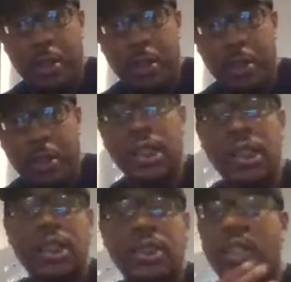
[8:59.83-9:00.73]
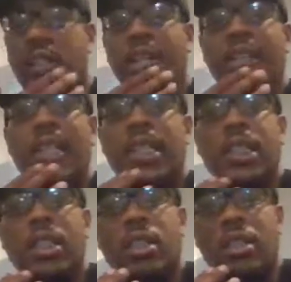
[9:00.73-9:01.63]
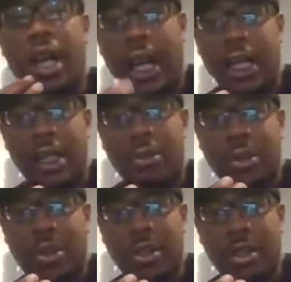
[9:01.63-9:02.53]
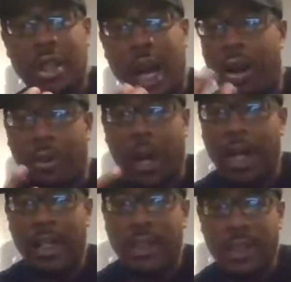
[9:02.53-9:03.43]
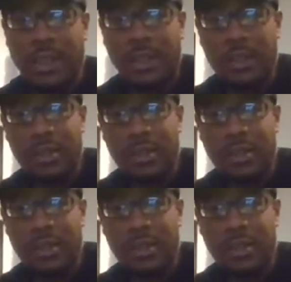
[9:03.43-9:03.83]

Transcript: and her things, Diana was outright just